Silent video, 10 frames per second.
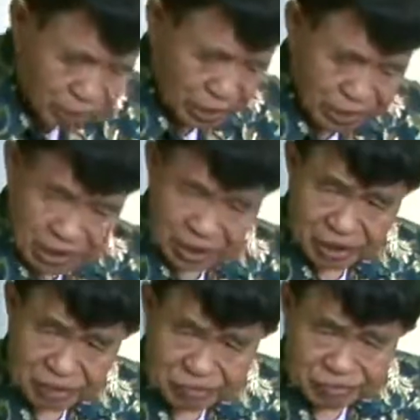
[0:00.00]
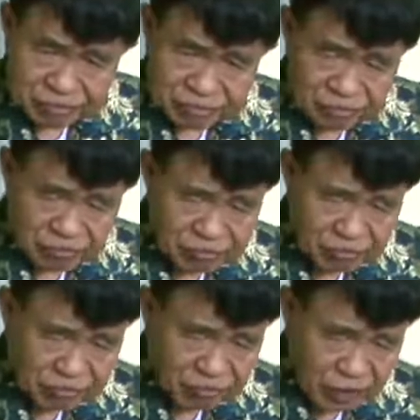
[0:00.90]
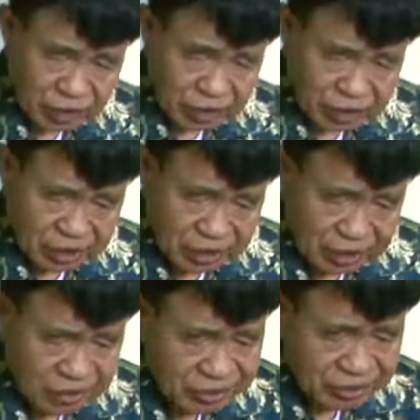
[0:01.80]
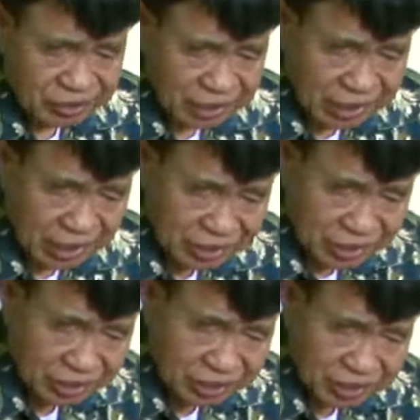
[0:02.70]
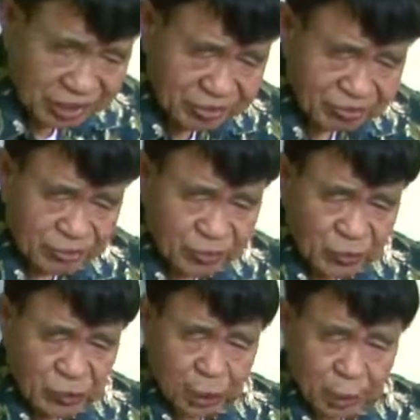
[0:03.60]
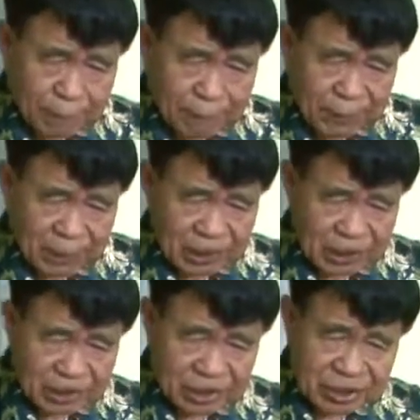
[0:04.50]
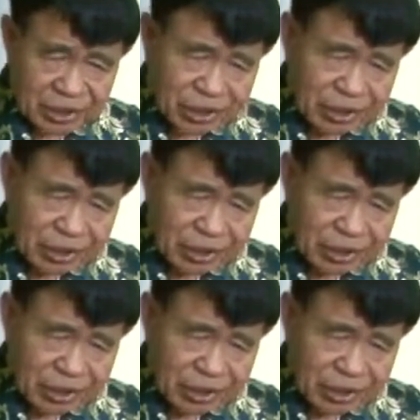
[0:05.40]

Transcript: like that. Then there are things I said. Then I said,